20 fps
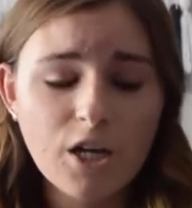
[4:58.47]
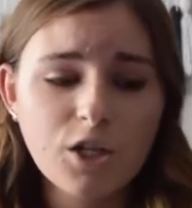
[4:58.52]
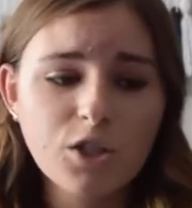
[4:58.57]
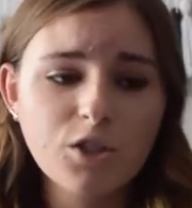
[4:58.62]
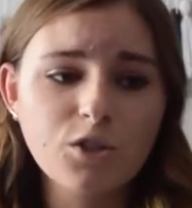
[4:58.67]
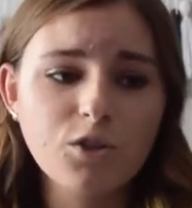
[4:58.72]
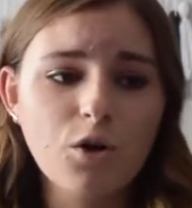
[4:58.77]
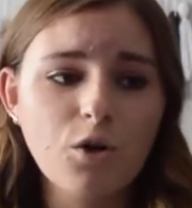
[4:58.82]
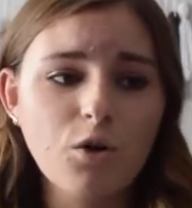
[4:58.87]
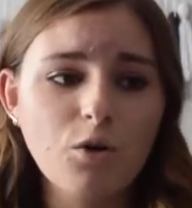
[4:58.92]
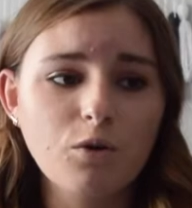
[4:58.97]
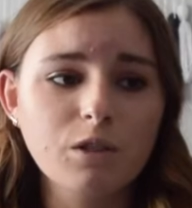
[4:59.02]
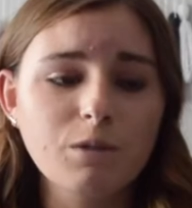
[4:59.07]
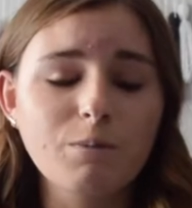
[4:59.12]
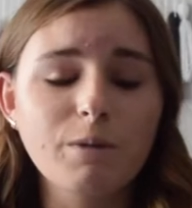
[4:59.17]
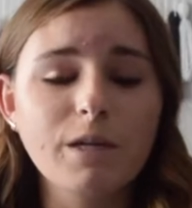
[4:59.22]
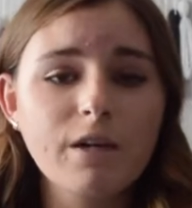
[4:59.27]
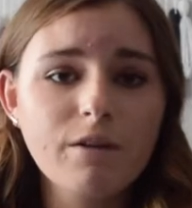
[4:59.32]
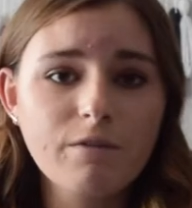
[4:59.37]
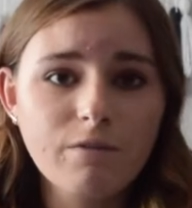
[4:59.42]
So
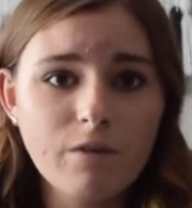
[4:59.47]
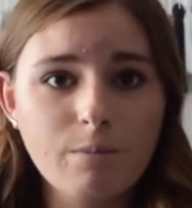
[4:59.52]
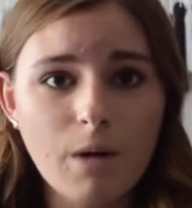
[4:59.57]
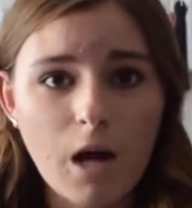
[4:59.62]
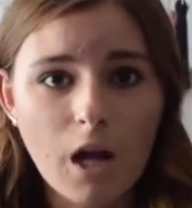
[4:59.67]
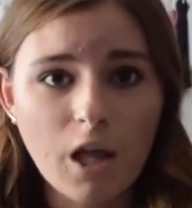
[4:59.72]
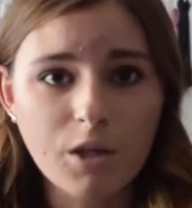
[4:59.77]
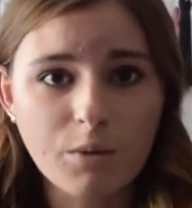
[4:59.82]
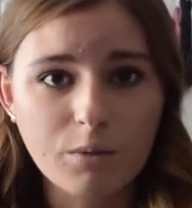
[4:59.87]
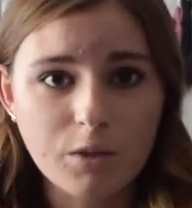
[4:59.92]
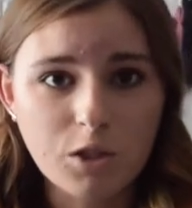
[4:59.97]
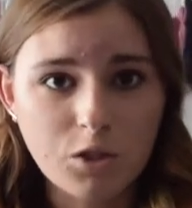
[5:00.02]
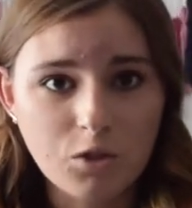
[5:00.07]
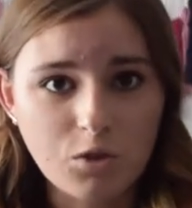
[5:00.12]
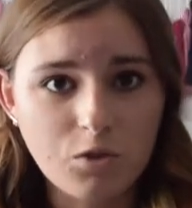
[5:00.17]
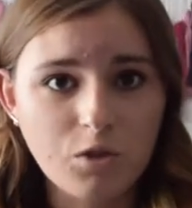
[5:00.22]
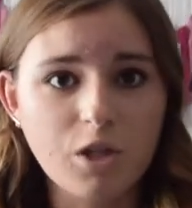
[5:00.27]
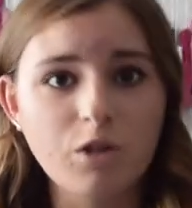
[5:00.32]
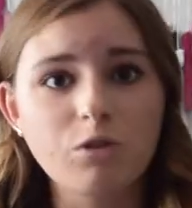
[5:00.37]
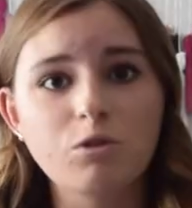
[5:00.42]
speaking from Hollywood
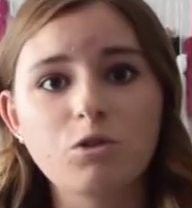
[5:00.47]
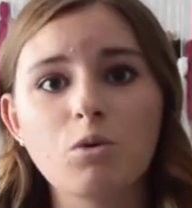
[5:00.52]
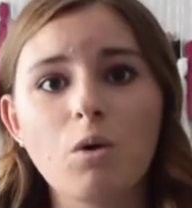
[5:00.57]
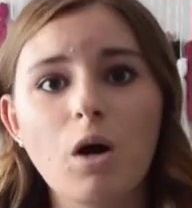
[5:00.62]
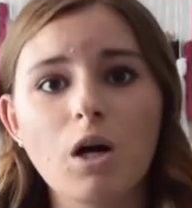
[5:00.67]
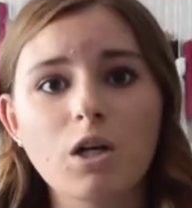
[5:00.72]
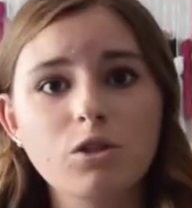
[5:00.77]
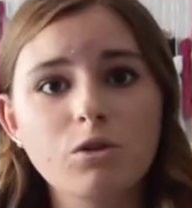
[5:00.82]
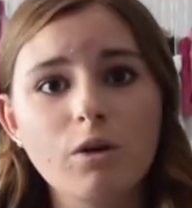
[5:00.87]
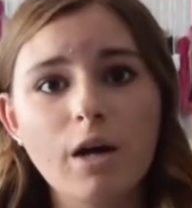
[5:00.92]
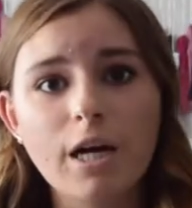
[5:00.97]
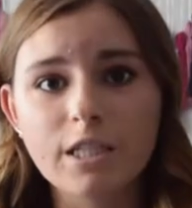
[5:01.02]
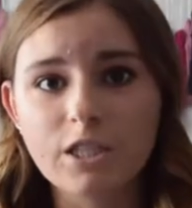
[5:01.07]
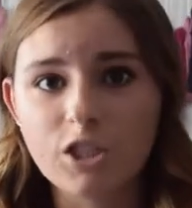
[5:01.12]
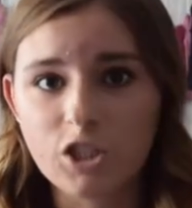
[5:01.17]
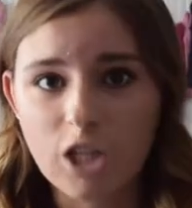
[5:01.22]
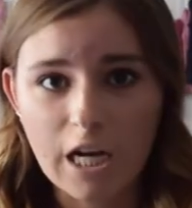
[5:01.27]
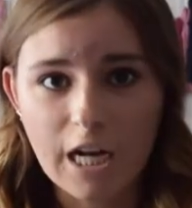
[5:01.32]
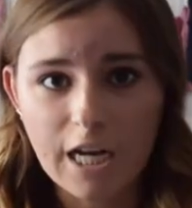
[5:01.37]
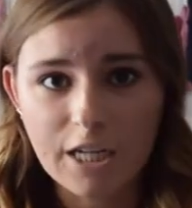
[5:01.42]
Studios, you also had
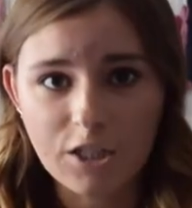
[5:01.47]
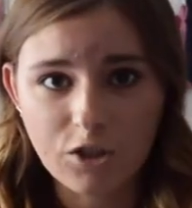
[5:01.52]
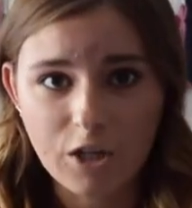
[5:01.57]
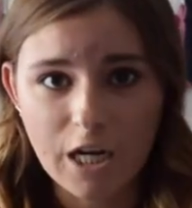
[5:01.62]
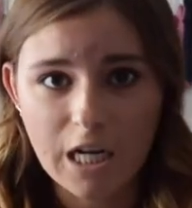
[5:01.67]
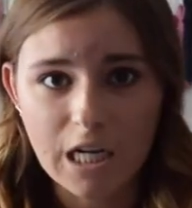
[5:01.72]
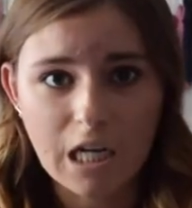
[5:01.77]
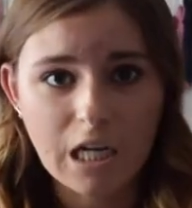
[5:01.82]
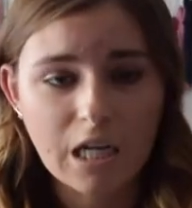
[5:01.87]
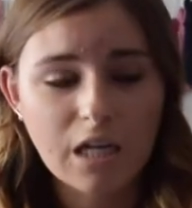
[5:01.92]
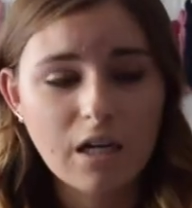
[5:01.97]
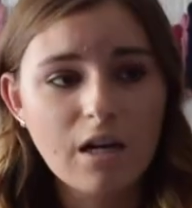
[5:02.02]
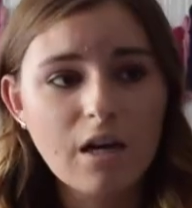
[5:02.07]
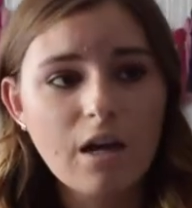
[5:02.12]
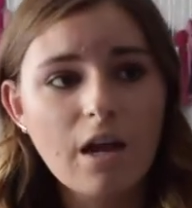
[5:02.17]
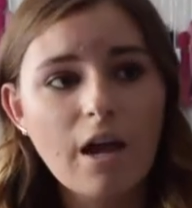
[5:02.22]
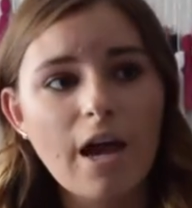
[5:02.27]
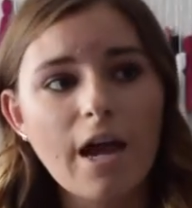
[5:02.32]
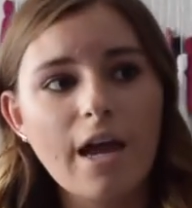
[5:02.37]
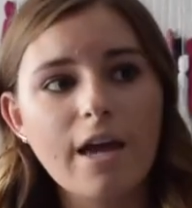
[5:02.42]
Jedi training,
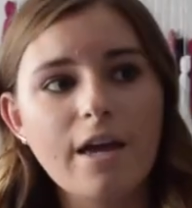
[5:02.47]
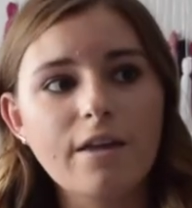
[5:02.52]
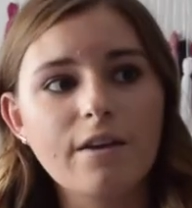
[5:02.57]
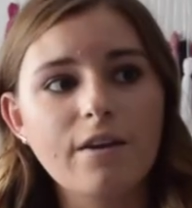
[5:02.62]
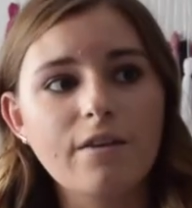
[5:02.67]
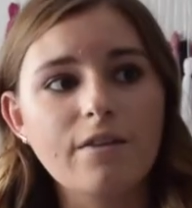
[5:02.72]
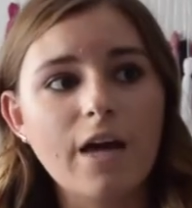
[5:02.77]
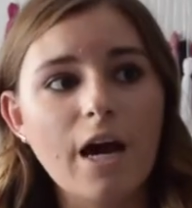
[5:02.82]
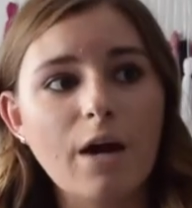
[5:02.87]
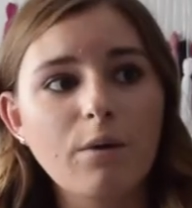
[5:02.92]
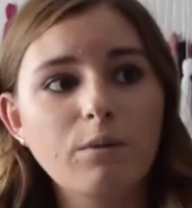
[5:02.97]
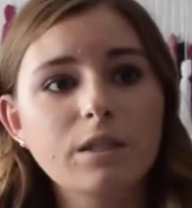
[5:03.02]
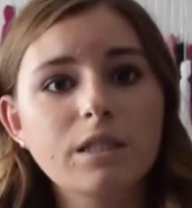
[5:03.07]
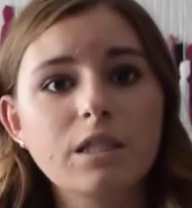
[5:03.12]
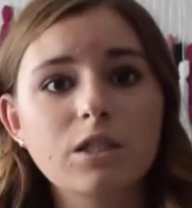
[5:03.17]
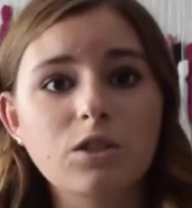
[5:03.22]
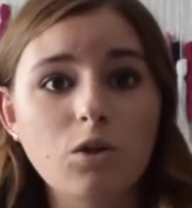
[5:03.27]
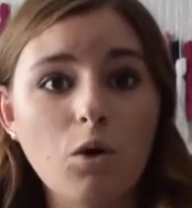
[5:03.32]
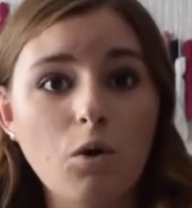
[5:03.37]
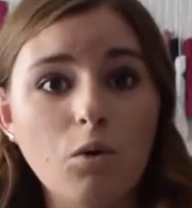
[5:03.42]
and that was
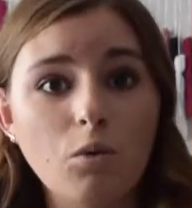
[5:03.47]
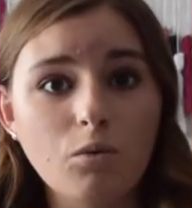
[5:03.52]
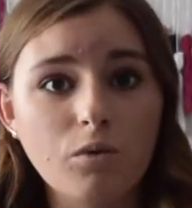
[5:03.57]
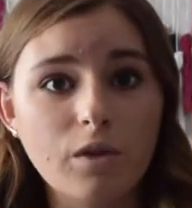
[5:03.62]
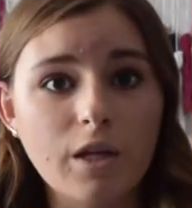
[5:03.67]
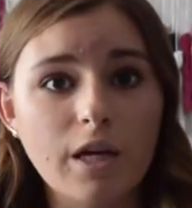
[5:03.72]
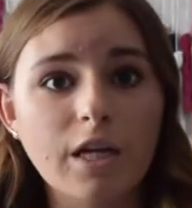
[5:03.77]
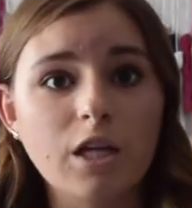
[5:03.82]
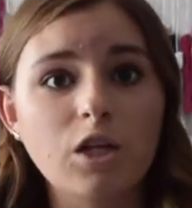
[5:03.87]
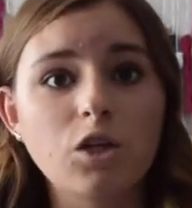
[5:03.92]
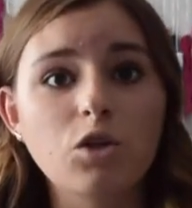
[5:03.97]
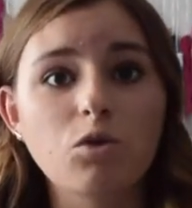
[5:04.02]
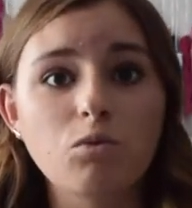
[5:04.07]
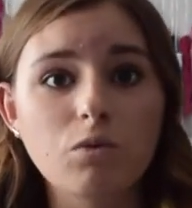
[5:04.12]
its own thing, and you